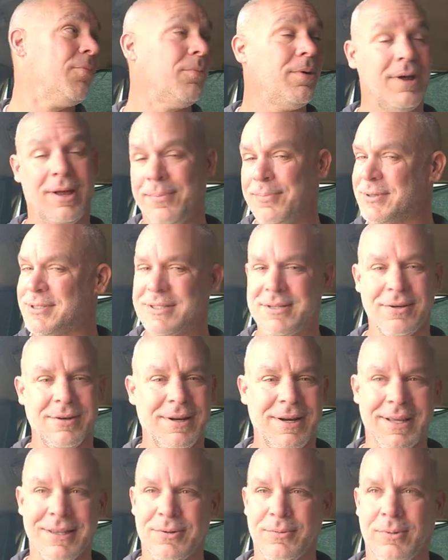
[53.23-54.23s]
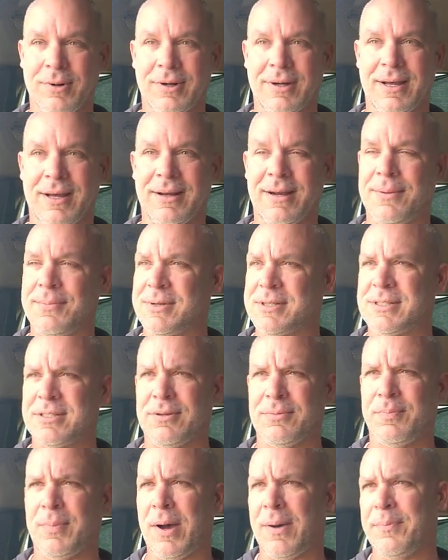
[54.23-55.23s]
Well, I'm still going to get the word out. I'm going to
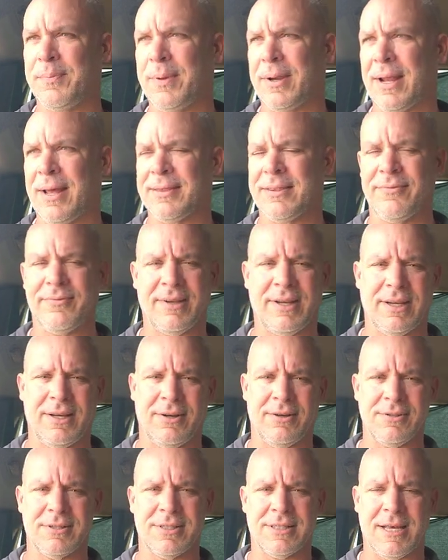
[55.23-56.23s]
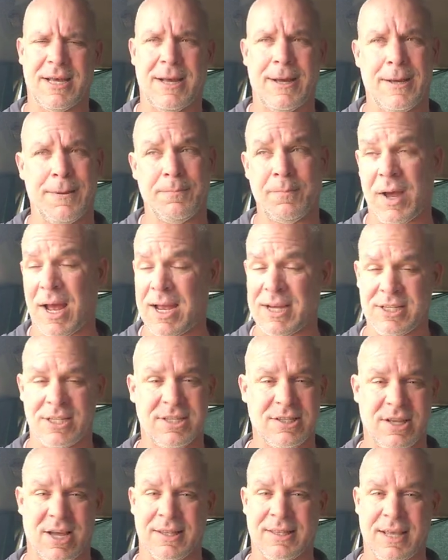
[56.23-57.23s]
still pumping out the videos. I
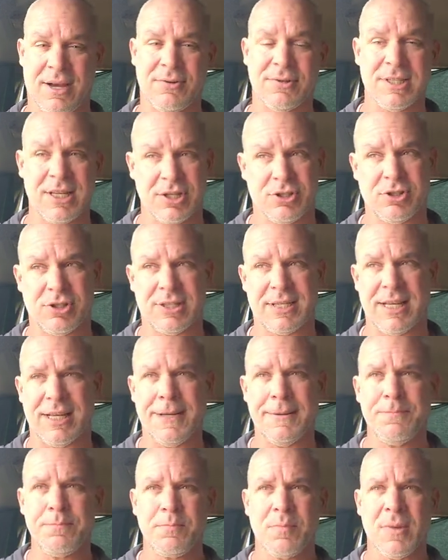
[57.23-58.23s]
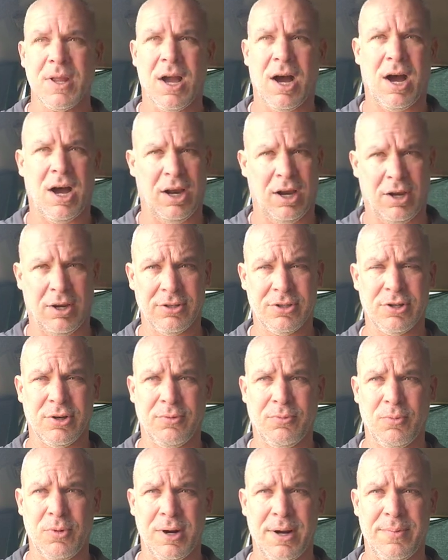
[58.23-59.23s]
just thought that was interesting. I also
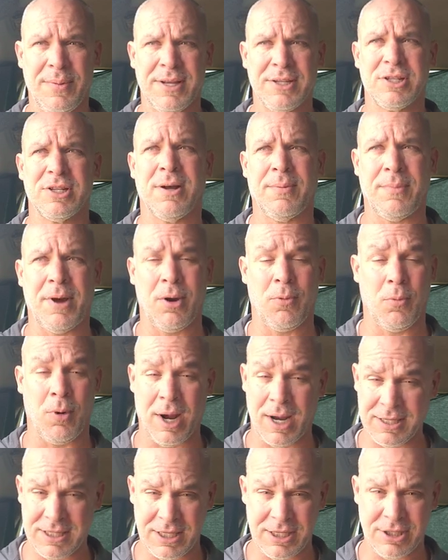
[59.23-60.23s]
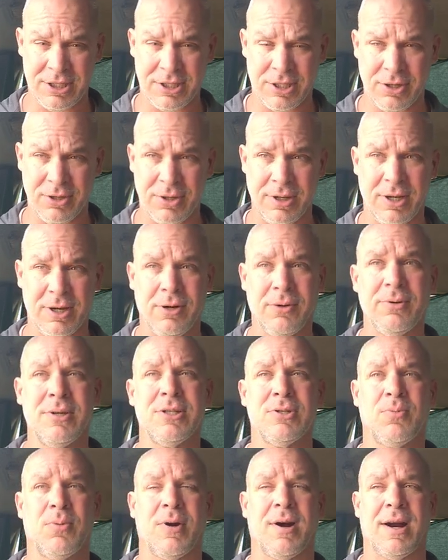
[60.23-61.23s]
want to mention on my YT Studio
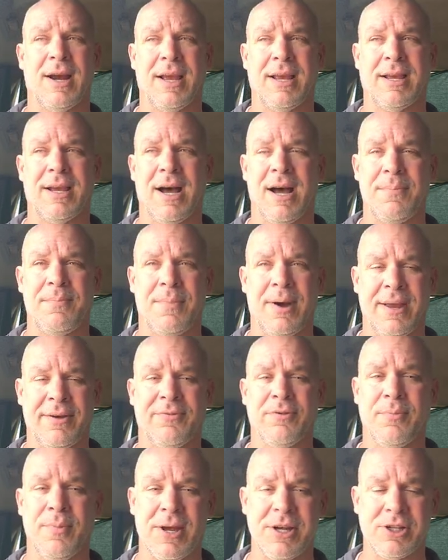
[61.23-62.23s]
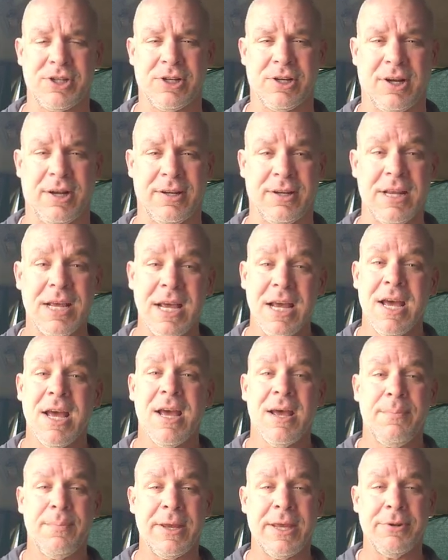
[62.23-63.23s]
is where I got my information on
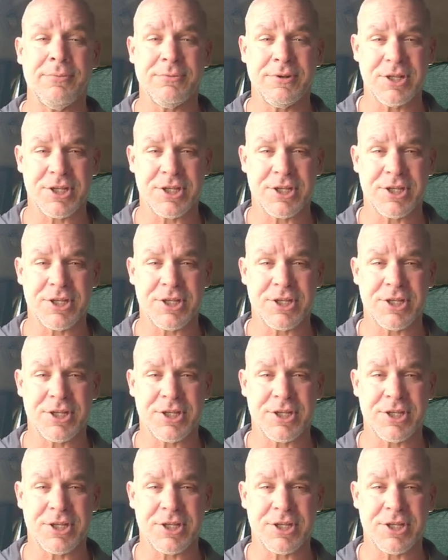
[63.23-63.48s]
being